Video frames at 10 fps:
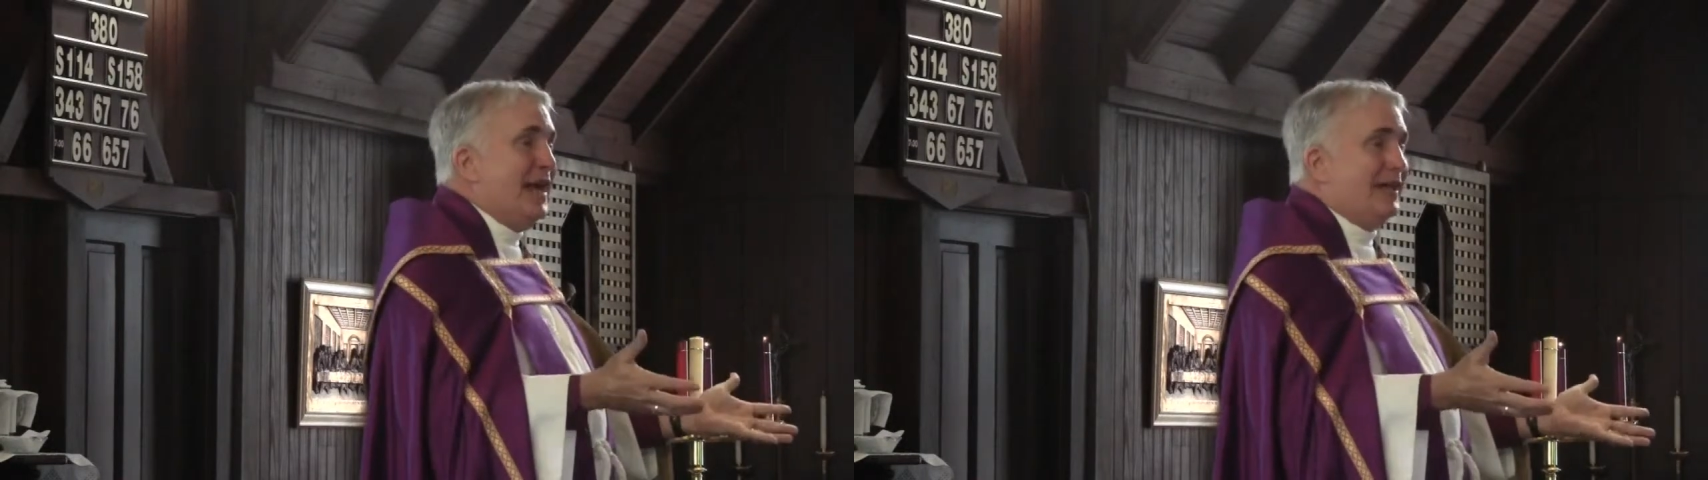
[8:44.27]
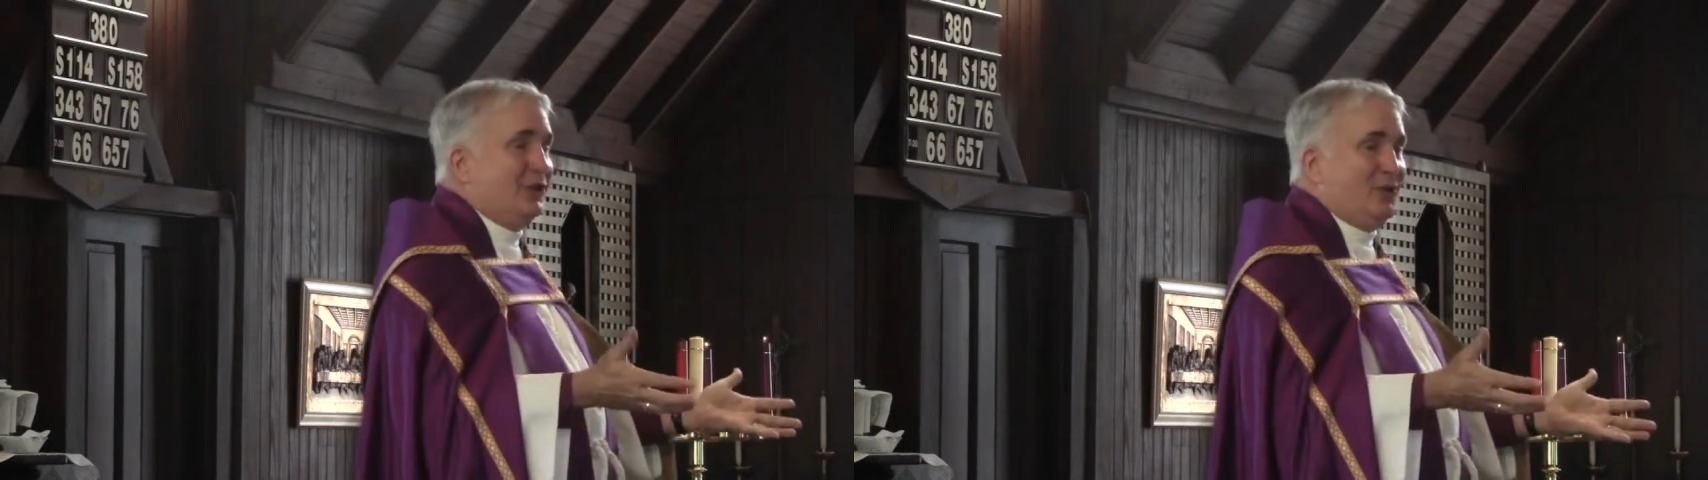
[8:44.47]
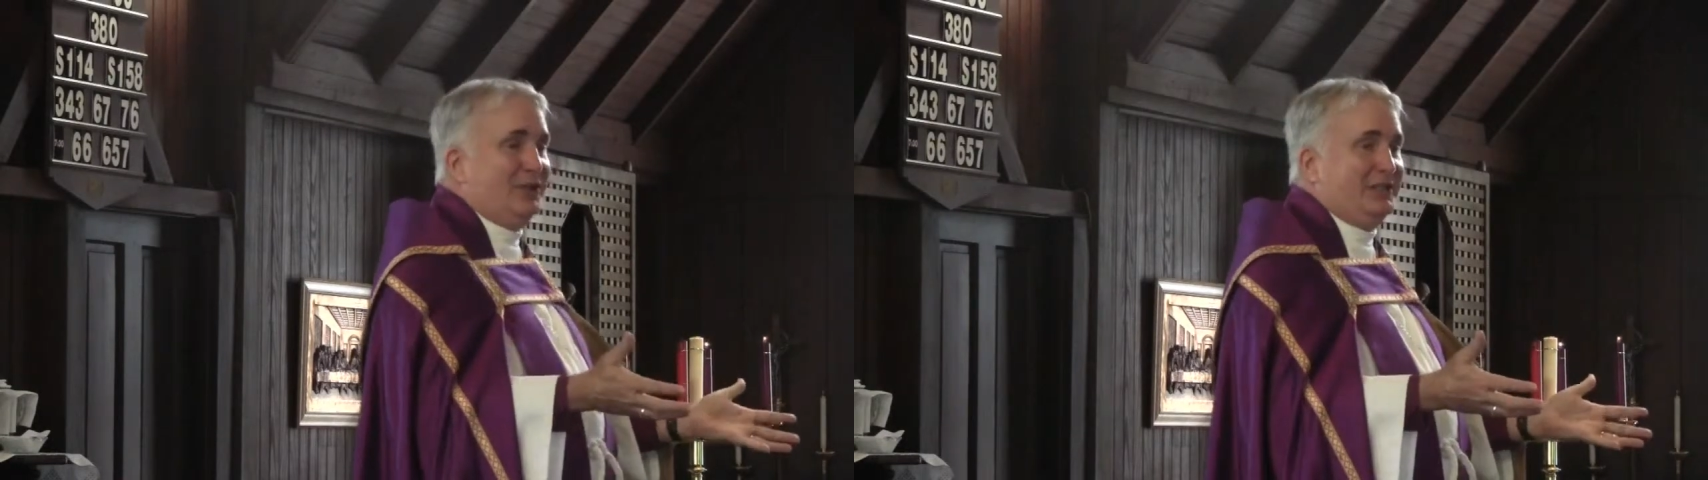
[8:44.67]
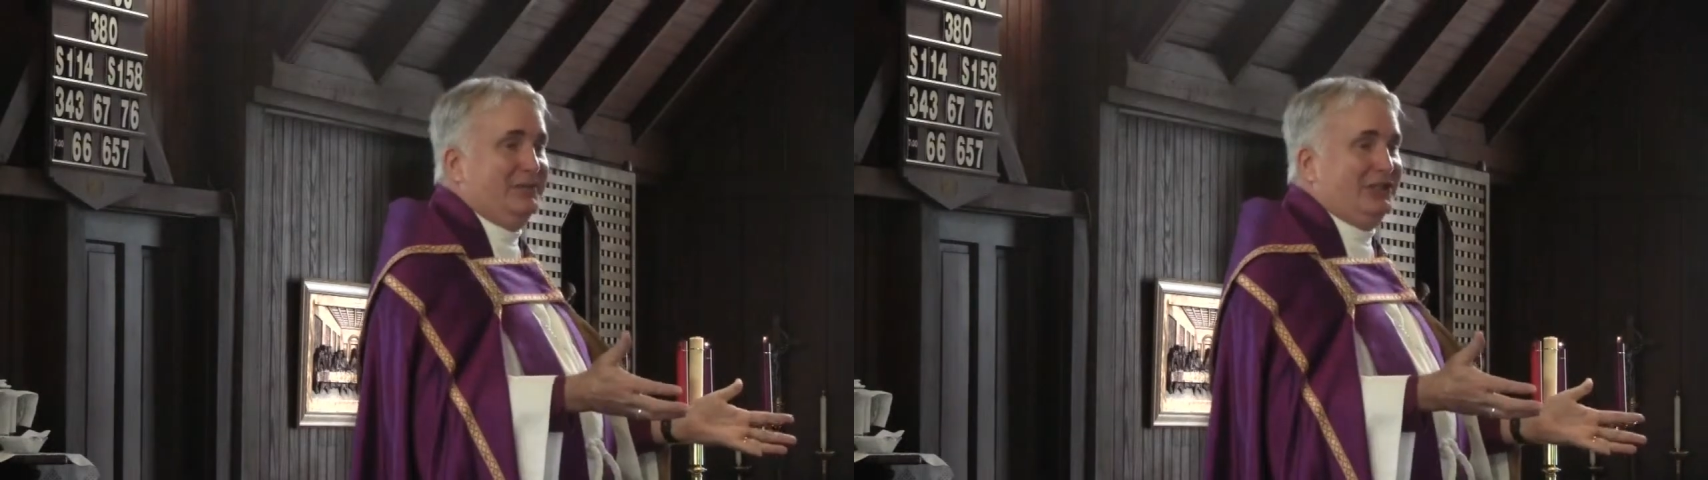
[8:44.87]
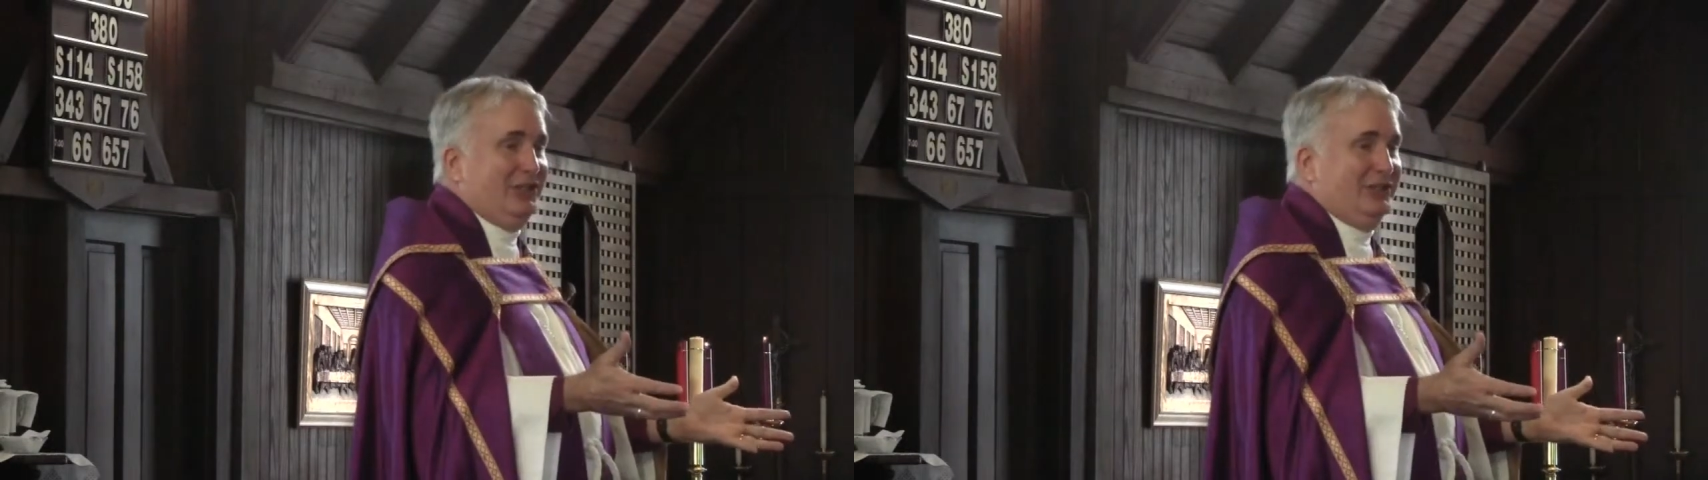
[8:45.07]
fact, the
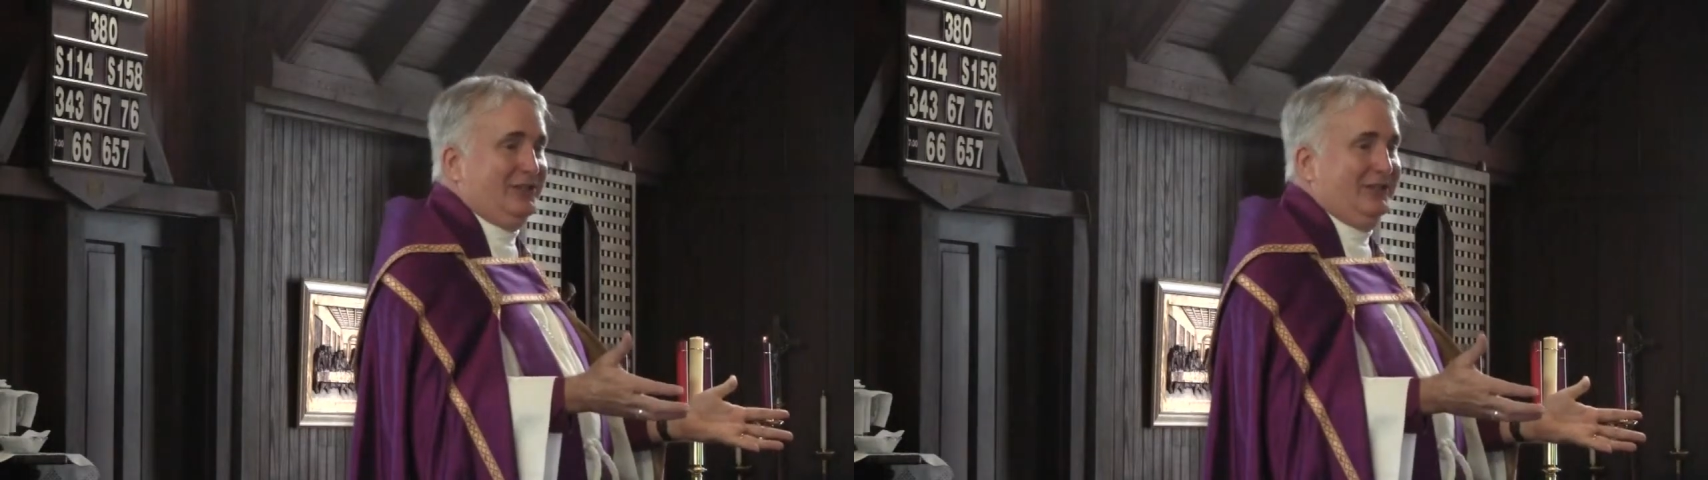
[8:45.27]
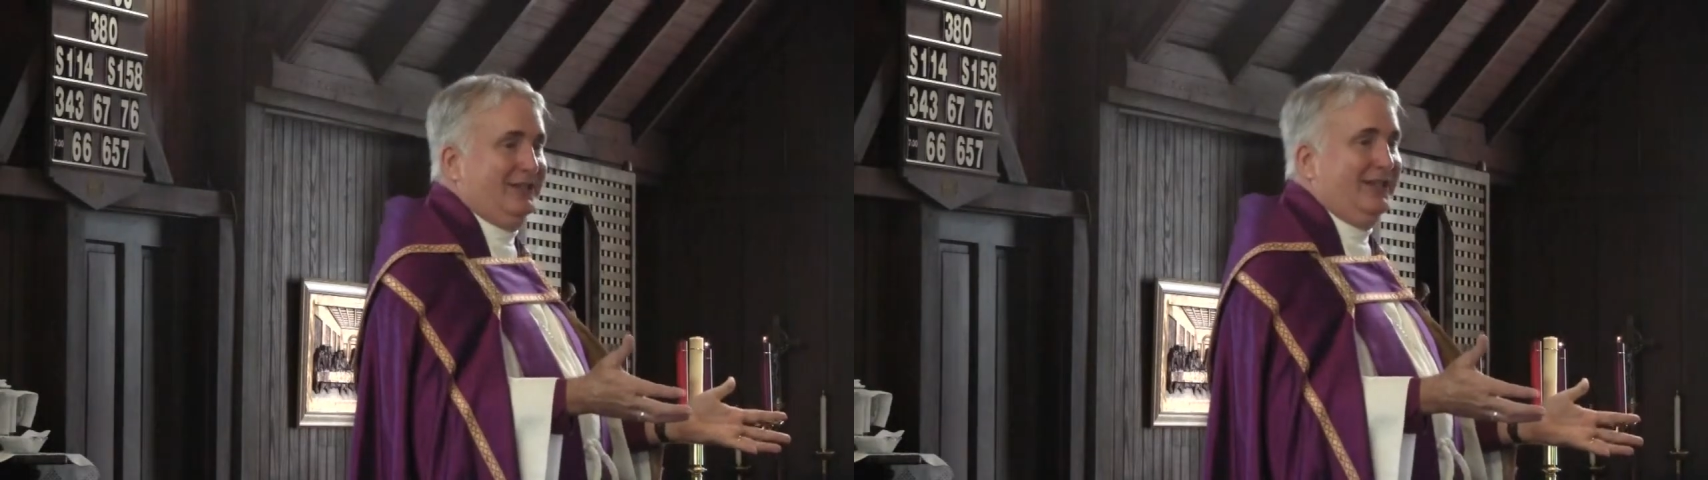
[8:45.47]
Christmas season.